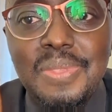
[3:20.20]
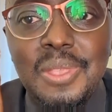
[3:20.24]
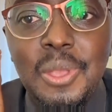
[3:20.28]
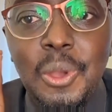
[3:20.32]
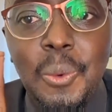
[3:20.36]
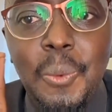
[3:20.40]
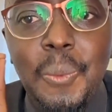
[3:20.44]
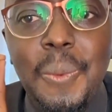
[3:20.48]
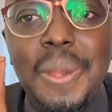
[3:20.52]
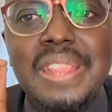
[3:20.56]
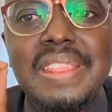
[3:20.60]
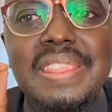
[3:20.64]

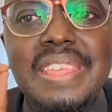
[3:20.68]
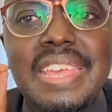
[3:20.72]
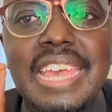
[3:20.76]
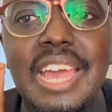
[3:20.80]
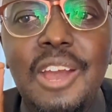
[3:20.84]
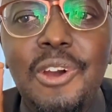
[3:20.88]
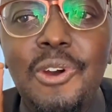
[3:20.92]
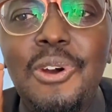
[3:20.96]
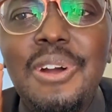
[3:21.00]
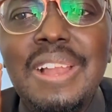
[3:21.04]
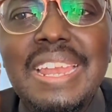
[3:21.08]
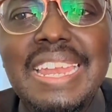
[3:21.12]
When they
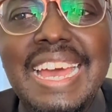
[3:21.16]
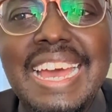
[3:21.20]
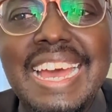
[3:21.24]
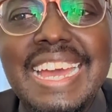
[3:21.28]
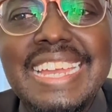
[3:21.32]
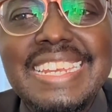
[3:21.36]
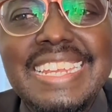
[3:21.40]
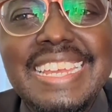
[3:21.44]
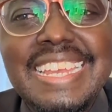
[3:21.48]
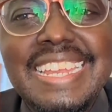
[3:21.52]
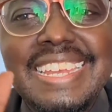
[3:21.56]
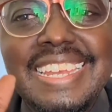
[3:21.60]
all
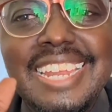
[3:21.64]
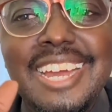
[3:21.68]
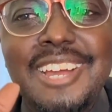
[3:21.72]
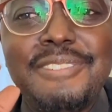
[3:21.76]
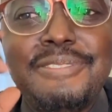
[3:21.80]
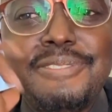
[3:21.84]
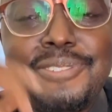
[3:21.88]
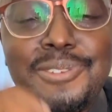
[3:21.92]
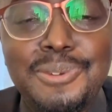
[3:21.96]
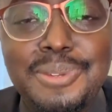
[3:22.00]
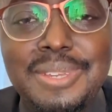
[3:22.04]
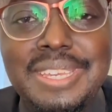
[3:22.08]
had
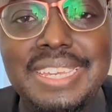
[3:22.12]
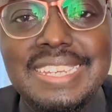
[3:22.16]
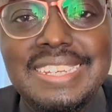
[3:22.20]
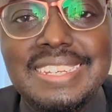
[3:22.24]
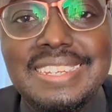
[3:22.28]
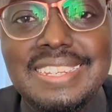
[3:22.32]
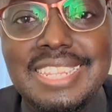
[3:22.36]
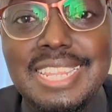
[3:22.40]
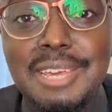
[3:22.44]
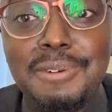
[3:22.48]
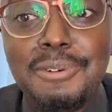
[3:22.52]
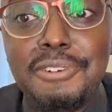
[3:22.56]
enough to
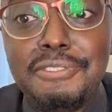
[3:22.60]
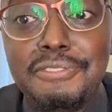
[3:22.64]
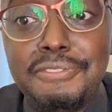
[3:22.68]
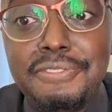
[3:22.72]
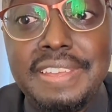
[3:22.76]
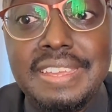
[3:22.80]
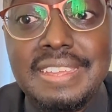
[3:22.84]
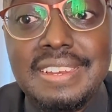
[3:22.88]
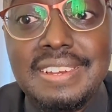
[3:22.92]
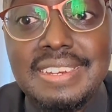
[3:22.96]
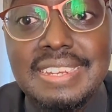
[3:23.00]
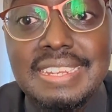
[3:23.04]
eat, they were
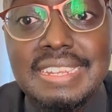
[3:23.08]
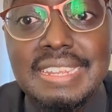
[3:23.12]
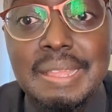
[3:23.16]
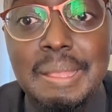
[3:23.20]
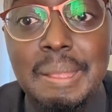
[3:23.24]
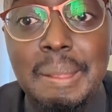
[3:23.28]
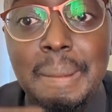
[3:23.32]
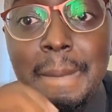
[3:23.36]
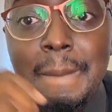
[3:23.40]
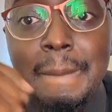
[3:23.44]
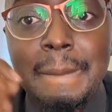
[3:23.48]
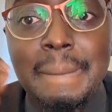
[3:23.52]
filled.
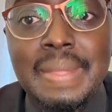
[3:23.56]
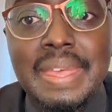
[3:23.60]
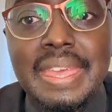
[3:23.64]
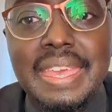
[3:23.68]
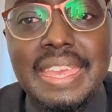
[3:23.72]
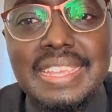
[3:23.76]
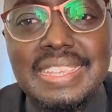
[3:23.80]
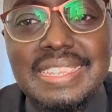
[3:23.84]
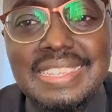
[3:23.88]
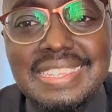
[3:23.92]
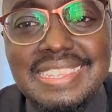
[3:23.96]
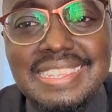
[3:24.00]

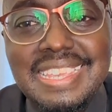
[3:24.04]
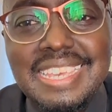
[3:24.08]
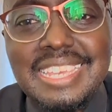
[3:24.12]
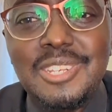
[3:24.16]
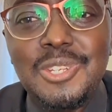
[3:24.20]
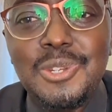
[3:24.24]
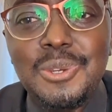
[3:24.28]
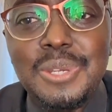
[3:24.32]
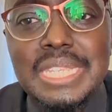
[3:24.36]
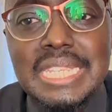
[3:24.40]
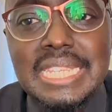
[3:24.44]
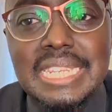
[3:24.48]
He said
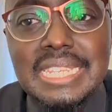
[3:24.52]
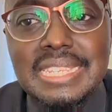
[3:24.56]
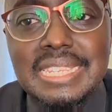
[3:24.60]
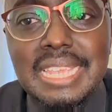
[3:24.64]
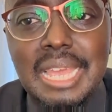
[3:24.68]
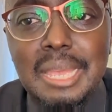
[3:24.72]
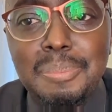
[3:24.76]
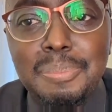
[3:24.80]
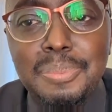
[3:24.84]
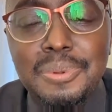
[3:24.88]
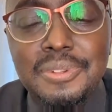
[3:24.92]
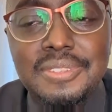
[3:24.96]
to his
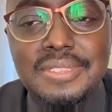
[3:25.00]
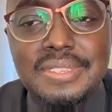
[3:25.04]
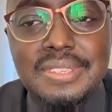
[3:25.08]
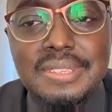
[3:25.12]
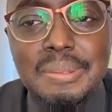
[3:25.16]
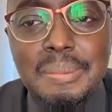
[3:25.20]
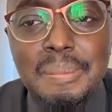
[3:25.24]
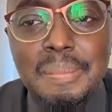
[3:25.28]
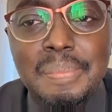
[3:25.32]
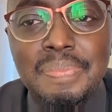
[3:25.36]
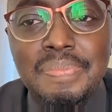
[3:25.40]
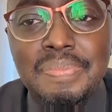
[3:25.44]
disciples,
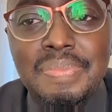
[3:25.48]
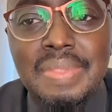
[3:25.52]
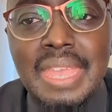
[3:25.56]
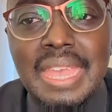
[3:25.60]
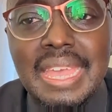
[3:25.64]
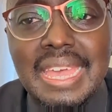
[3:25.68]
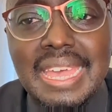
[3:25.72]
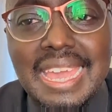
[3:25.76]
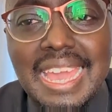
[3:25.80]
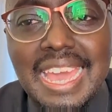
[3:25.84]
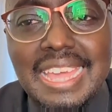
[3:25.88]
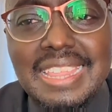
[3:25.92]

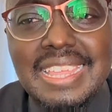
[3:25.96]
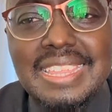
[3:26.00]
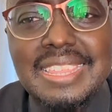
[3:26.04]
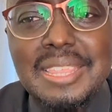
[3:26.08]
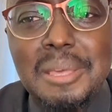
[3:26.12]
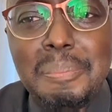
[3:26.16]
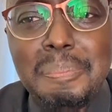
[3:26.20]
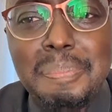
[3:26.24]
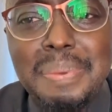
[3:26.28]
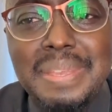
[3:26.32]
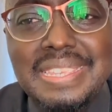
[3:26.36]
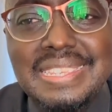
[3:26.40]
gather the
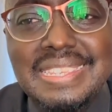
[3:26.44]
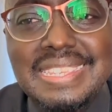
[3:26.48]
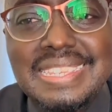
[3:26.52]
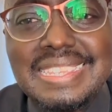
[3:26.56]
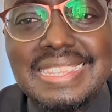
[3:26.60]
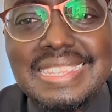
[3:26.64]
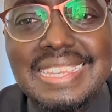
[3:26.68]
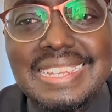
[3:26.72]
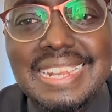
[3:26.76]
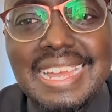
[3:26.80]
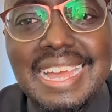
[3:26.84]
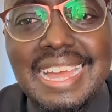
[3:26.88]
pieces
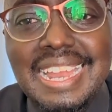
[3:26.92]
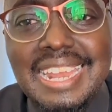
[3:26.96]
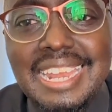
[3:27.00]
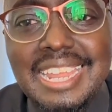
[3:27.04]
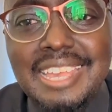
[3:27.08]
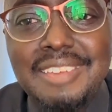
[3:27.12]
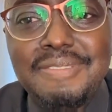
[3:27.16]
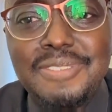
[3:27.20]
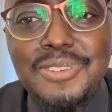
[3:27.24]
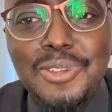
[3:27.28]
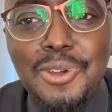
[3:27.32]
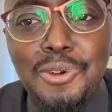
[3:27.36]
that are
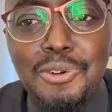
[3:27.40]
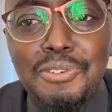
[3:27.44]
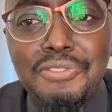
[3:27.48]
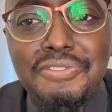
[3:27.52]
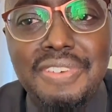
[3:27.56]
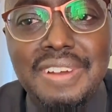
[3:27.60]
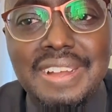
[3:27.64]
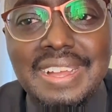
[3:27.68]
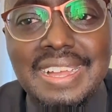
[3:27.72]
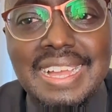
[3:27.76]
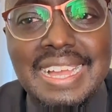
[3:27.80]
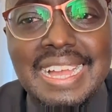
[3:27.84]
left
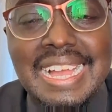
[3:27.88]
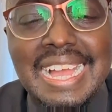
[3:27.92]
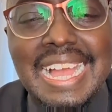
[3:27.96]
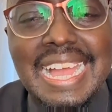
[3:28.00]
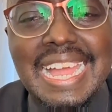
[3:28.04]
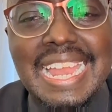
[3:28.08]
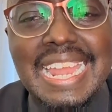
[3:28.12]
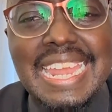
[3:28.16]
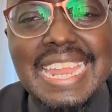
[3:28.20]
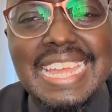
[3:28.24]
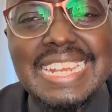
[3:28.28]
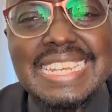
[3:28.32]
over.
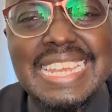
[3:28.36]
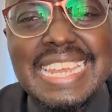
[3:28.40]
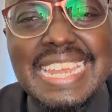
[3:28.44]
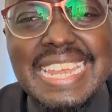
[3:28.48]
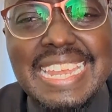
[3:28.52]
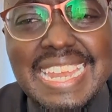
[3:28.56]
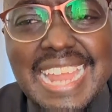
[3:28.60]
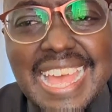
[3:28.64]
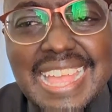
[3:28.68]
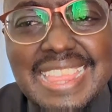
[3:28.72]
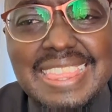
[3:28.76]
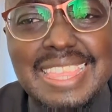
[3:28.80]
Let
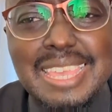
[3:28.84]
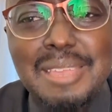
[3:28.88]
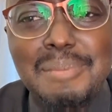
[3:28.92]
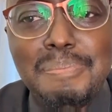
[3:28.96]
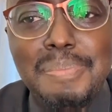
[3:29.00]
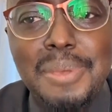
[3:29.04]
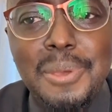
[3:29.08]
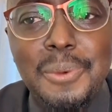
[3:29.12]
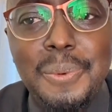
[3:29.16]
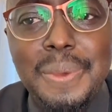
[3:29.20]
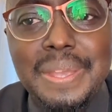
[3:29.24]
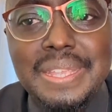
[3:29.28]
nothing
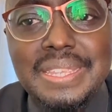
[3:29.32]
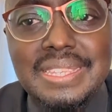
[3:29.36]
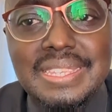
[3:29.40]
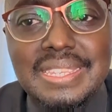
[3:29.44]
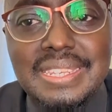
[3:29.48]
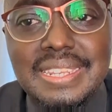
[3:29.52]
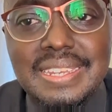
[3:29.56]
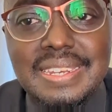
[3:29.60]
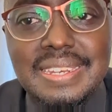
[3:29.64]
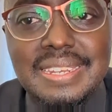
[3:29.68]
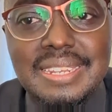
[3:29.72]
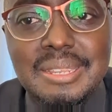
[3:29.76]
be
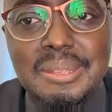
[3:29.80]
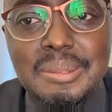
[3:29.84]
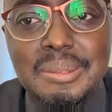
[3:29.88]
wasted.